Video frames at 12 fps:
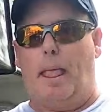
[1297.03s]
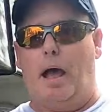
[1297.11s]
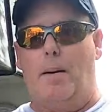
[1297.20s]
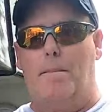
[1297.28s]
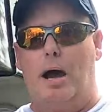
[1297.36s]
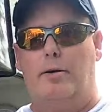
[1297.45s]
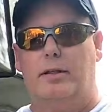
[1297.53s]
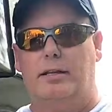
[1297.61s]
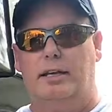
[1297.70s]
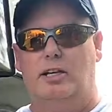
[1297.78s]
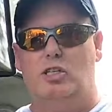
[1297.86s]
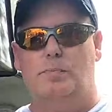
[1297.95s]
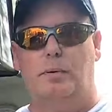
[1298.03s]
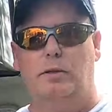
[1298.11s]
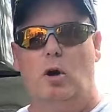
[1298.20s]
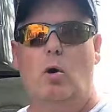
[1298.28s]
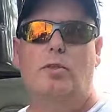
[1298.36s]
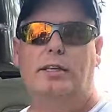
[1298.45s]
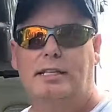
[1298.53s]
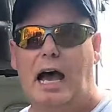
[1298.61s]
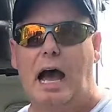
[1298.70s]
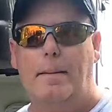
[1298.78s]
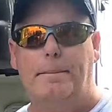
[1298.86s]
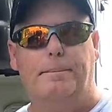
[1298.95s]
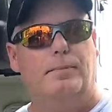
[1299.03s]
about an inch below the top,